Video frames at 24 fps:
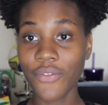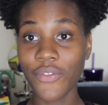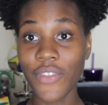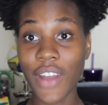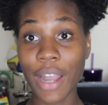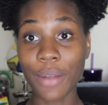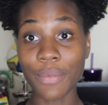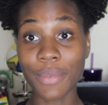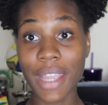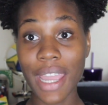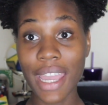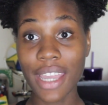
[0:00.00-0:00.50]

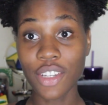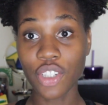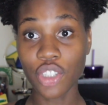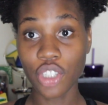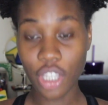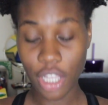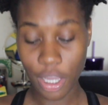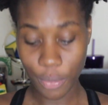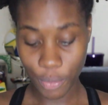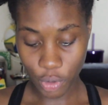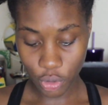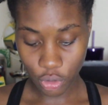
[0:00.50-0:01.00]

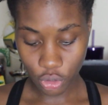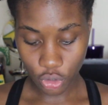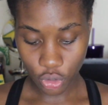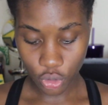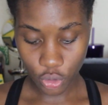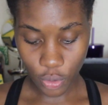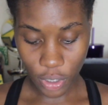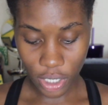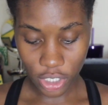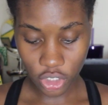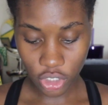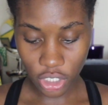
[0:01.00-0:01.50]
foundation, I'm going to
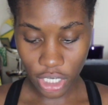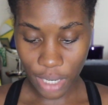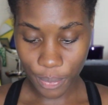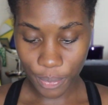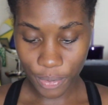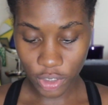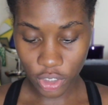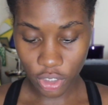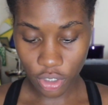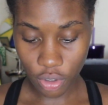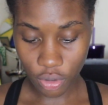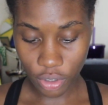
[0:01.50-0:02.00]
swatch
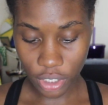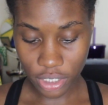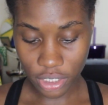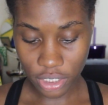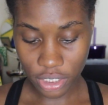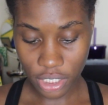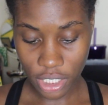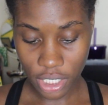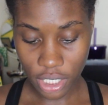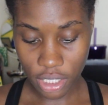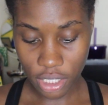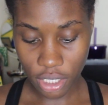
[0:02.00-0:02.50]
Cappuccino
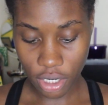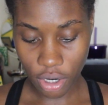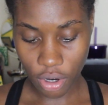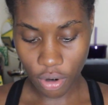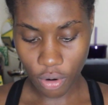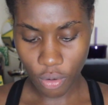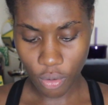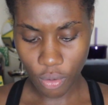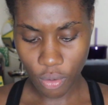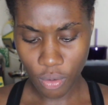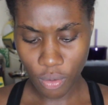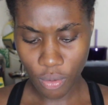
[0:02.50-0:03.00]

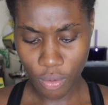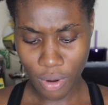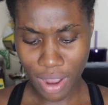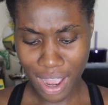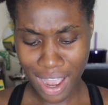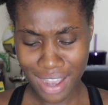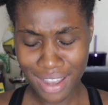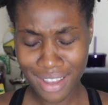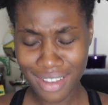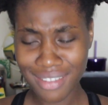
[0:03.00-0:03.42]
concealer. Ooh,